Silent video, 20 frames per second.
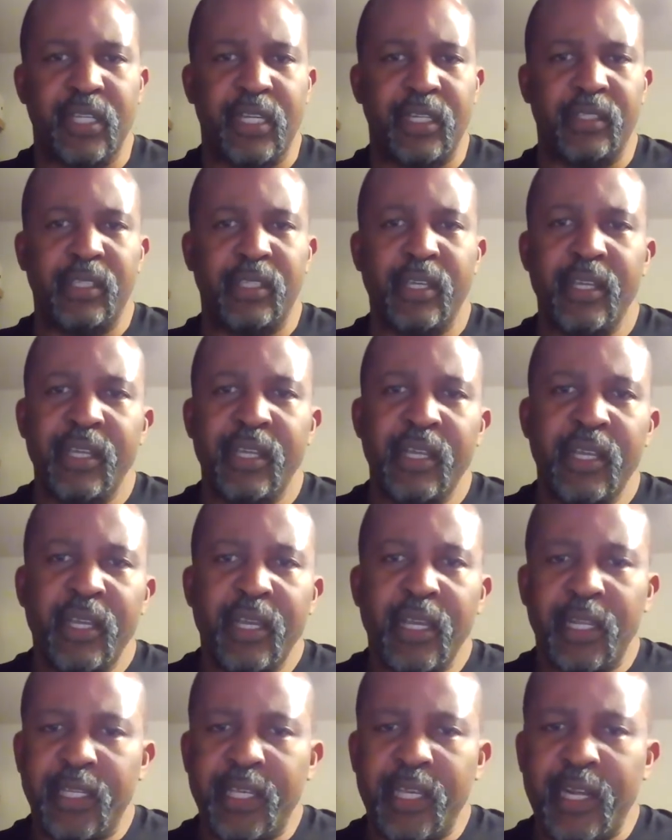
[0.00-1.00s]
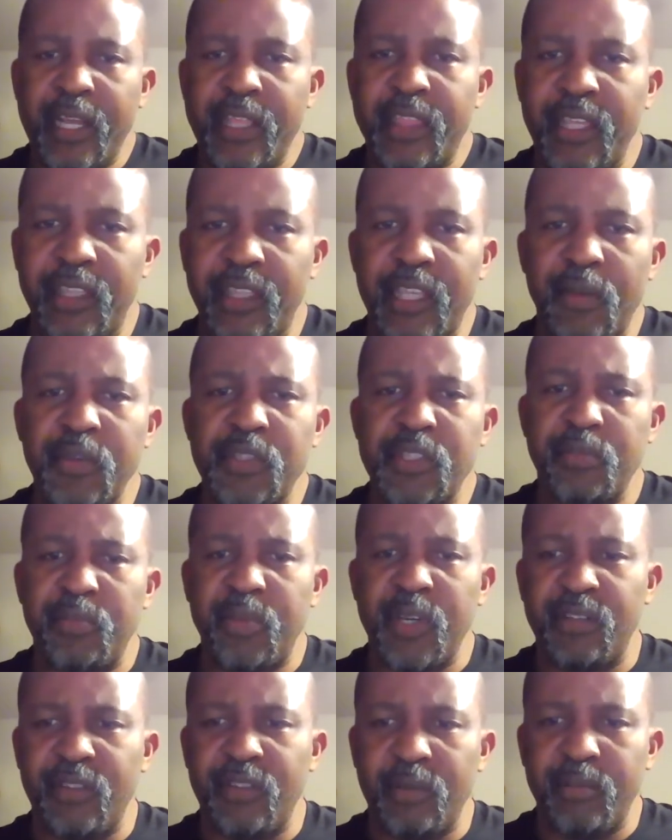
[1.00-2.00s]
And again, I think that was a
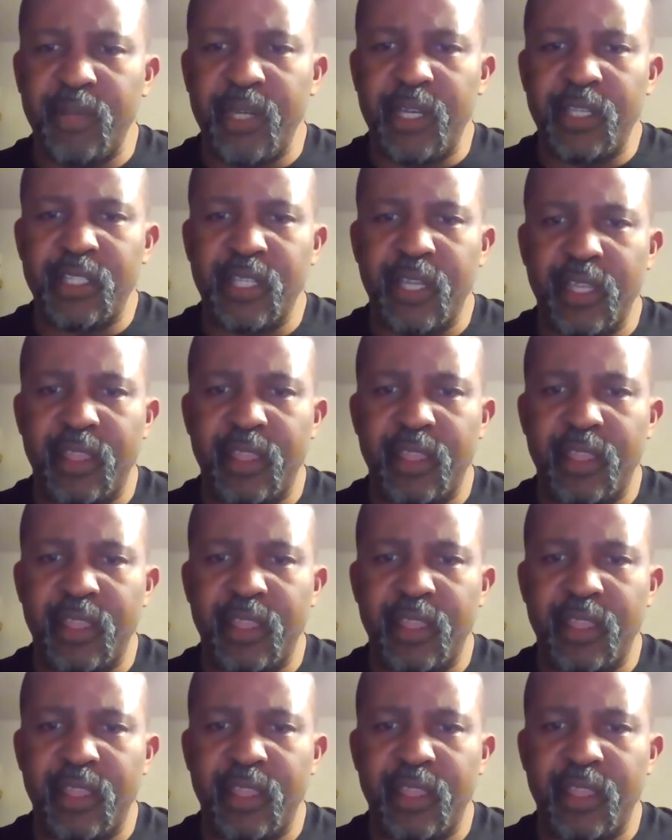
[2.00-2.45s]
bit of a miss.